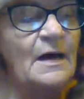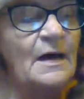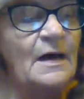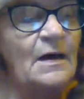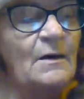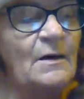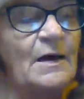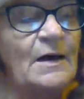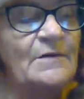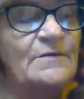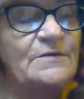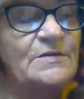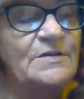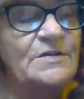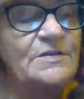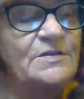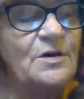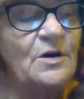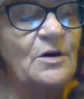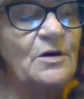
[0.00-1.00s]
I'll have
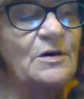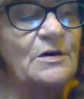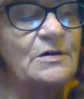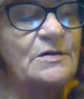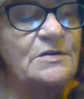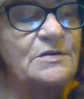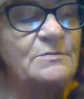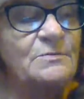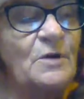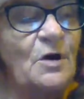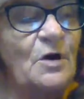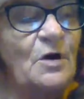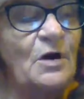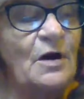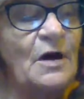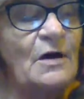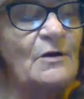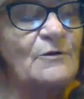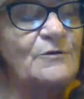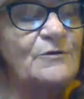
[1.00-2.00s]
to start it
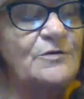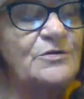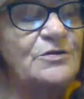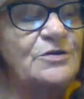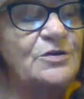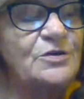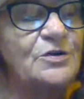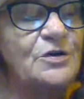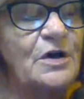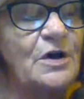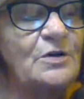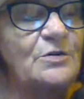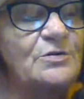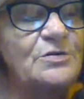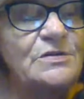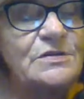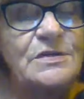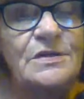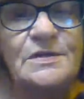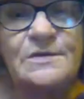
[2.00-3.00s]
tomorrow. I'll for sure go
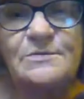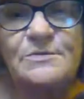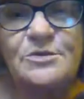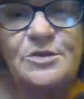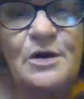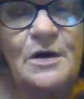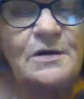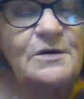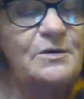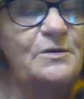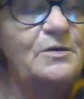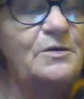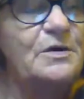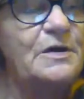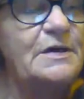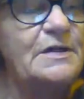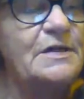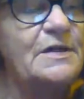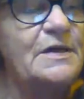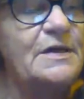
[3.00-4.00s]
to sleep trying to
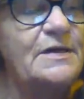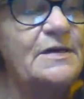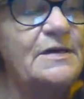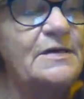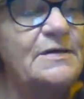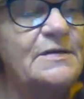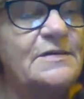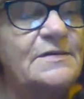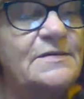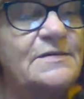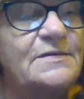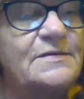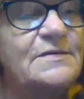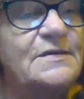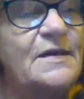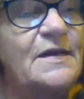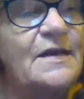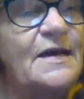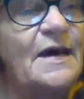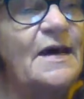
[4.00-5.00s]
read
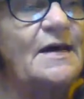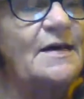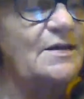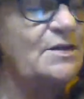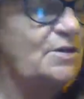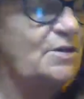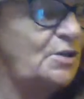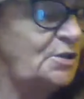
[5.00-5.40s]
this. And